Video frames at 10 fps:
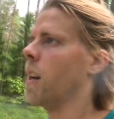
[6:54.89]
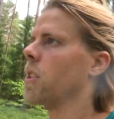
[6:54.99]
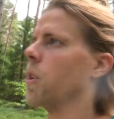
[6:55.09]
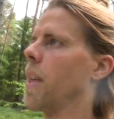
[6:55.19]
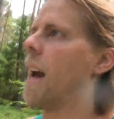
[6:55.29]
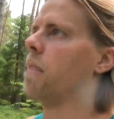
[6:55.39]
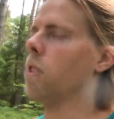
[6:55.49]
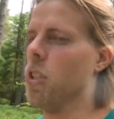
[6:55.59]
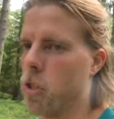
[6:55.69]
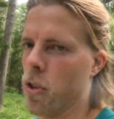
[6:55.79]
So they have to
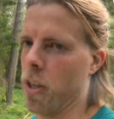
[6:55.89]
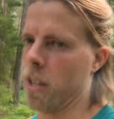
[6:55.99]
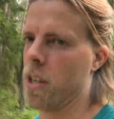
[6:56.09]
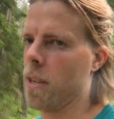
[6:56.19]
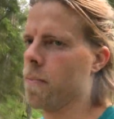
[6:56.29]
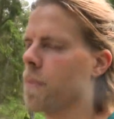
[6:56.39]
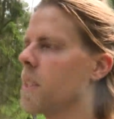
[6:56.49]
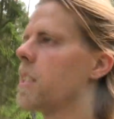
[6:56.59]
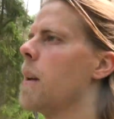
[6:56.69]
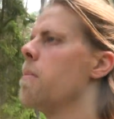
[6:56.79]
destroy it.
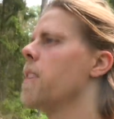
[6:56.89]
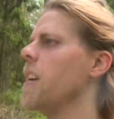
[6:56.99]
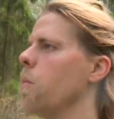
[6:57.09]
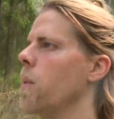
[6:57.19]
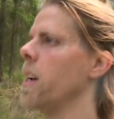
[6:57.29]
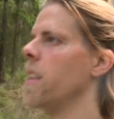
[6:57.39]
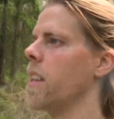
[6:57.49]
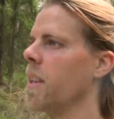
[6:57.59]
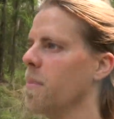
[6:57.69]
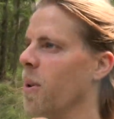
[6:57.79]
Same thing with
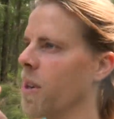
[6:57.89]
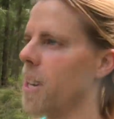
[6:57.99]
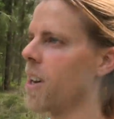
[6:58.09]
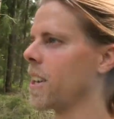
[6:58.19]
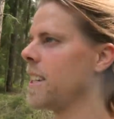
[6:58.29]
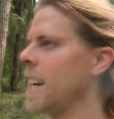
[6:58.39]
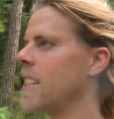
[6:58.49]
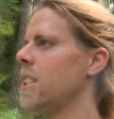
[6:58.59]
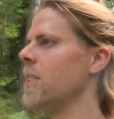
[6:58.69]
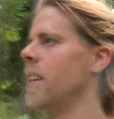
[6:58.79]
modern
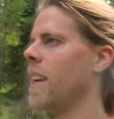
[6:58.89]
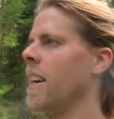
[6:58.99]
architecture.